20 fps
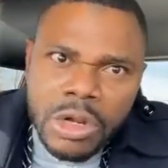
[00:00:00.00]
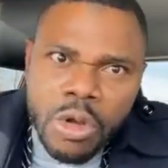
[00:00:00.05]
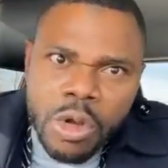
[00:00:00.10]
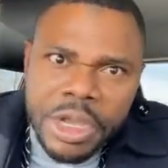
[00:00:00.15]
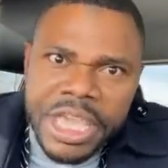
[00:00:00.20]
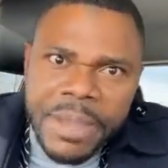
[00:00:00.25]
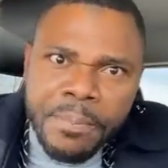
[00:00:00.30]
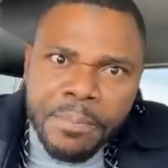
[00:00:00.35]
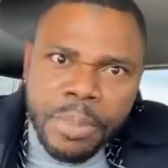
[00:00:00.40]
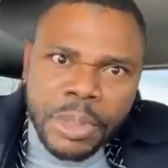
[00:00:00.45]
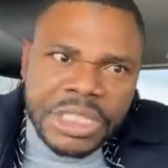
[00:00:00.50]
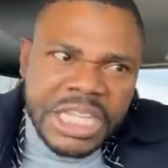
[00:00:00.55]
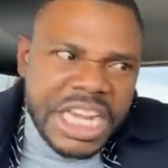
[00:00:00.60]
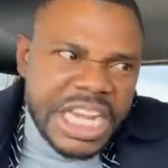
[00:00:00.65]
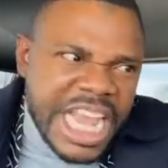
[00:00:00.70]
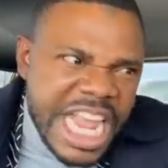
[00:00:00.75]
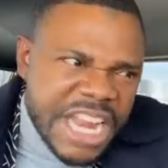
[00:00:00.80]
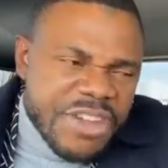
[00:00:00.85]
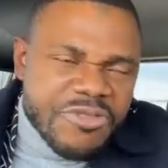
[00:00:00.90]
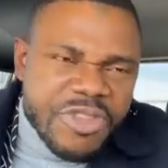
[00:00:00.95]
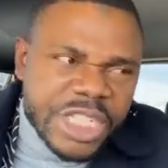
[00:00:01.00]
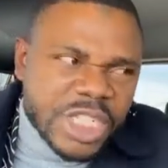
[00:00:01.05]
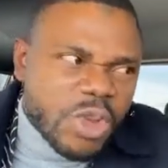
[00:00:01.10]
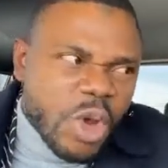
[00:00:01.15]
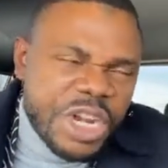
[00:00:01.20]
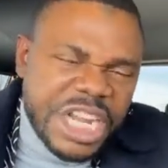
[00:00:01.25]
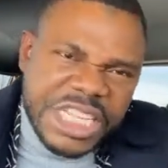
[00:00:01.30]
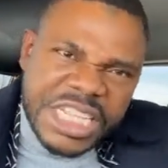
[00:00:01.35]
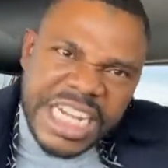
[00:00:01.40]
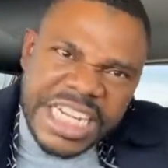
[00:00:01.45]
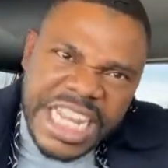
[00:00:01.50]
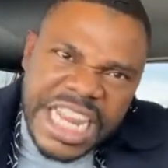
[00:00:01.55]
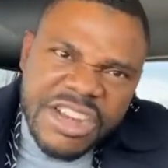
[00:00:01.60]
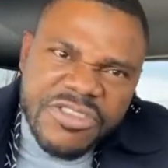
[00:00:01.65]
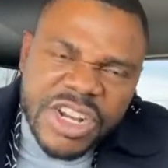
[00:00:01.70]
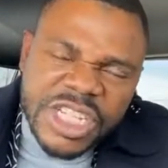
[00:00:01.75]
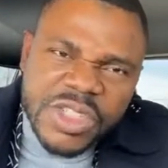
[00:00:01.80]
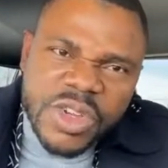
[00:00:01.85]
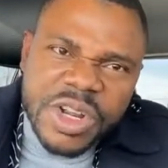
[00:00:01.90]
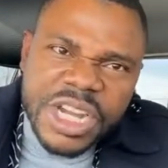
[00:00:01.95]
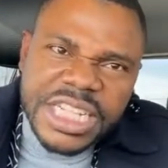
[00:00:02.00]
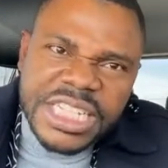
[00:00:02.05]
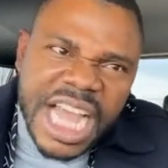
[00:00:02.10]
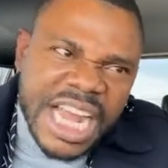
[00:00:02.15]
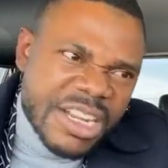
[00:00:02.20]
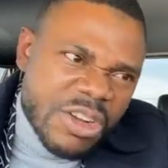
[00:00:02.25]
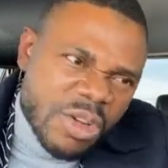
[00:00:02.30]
They will keep putting interest on it and interest on it.